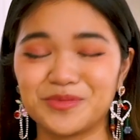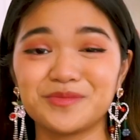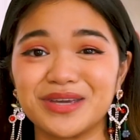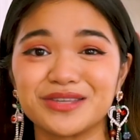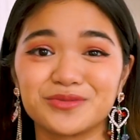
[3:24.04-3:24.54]
put
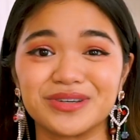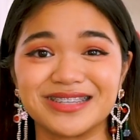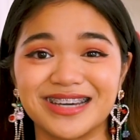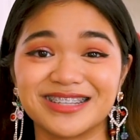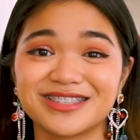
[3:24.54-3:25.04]
me into a
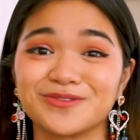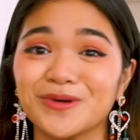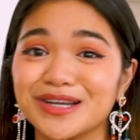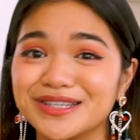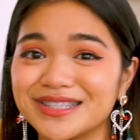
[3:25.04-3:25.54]
nest where
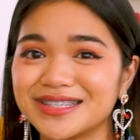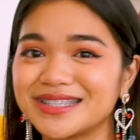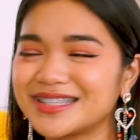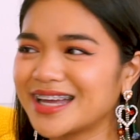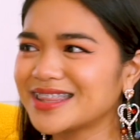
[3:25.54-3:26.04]
I just
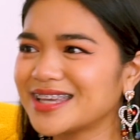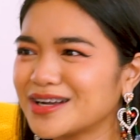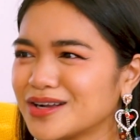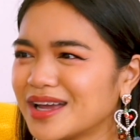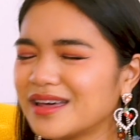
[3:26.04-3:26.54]
sat
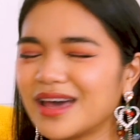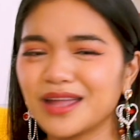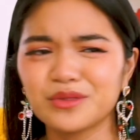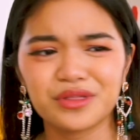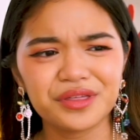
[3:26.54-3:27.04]
there
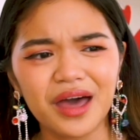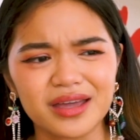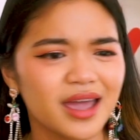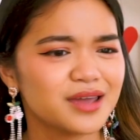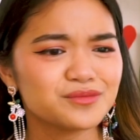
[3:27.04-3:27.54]
and thought
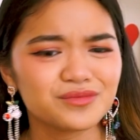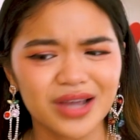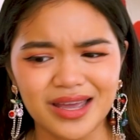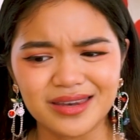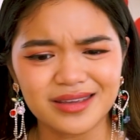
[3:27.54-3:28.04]
and
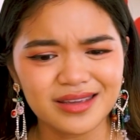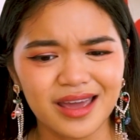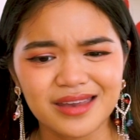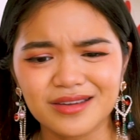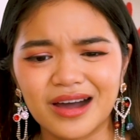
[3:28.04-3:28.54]
read
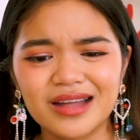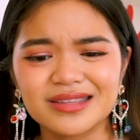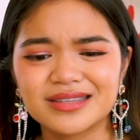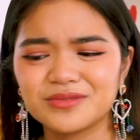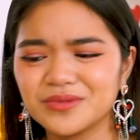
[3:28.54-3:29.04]
and
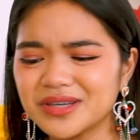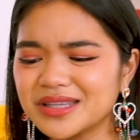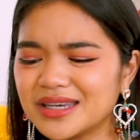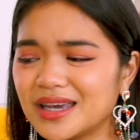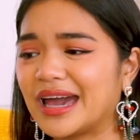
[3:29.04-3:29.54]
got to
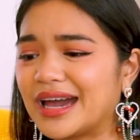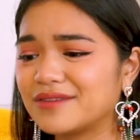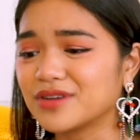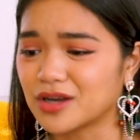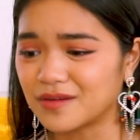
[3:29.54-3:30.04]
really
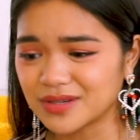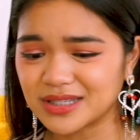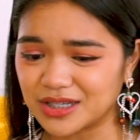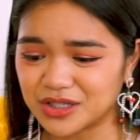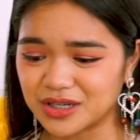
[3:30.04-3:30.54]
have a
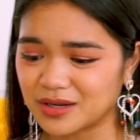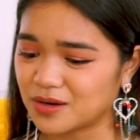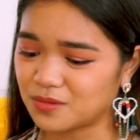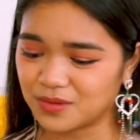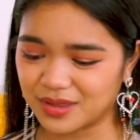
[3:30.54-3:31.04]
conversation
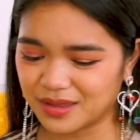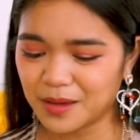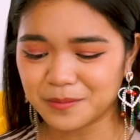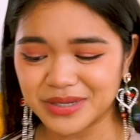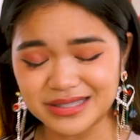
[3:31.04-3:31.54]
with
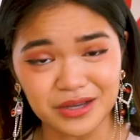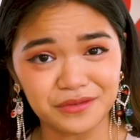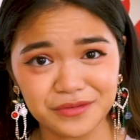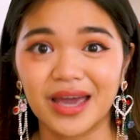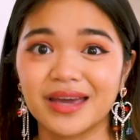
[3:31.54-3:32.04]
myself
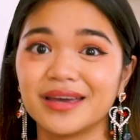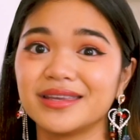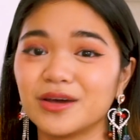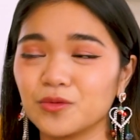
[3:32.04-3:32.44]
and